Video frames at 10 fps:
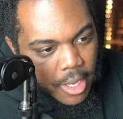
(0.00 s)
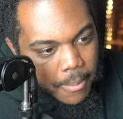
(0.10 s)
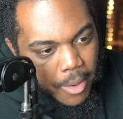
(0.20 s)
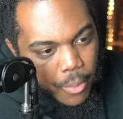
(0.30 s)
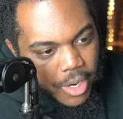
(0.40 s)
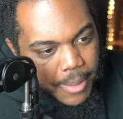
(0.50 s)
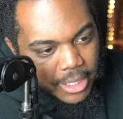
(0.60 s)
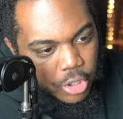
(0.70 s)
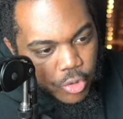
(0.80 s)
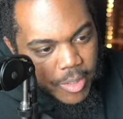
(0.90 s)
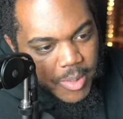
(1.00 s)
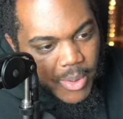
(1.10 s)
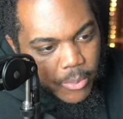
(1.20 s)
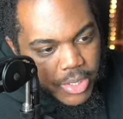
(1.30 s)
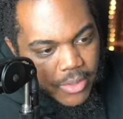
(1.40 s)
but what about the dreams and
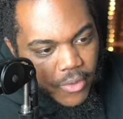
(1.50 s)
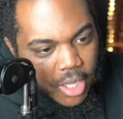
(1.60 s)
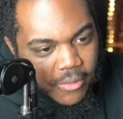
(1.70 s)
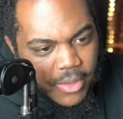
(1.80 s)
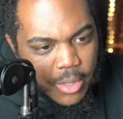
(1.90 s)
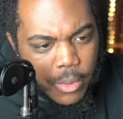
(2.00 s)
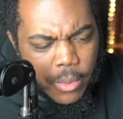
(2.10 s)
memories of all of you